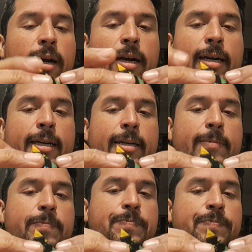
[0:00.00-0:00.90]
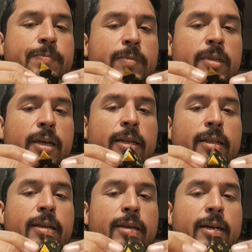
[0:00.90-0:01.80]
And
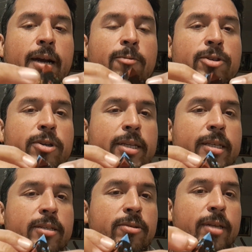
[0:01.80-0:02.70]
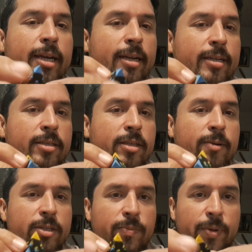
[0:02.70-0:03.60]
in the, I was showing this today and there
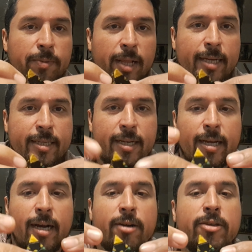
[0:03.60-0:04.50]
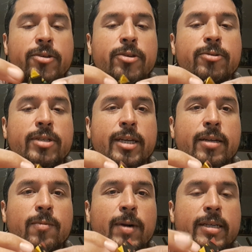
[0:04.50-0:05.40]
were some people asking like, how do you use
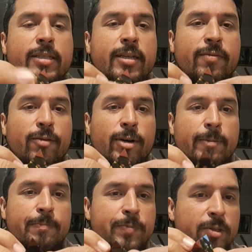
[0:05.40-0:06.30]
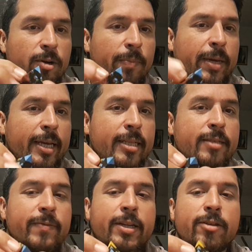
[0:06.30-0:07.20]
it? What is it for? So I'm making
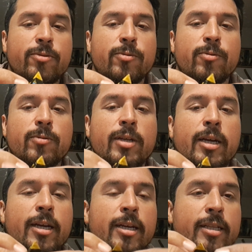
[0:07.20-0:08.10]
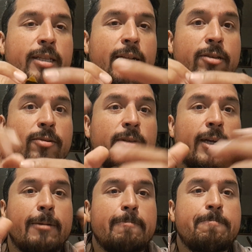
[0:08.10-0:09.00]
this video to tell you
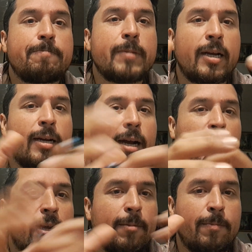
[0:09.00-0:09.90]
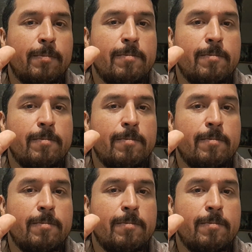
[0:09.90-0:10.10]
like a